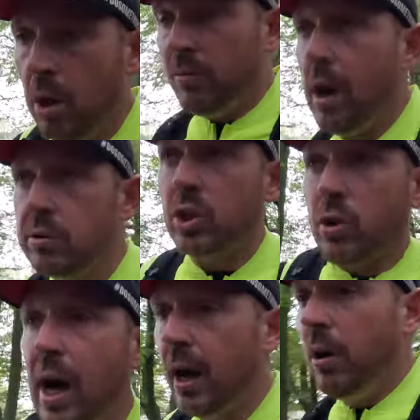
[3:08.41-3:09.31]
road to
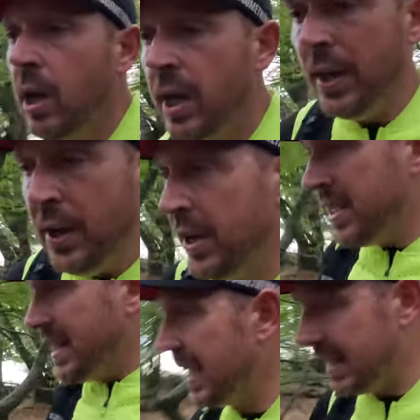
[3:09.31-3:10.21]
trail,
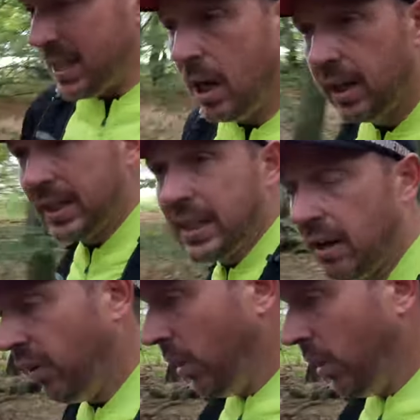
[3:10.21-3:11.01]
take this kind of stuff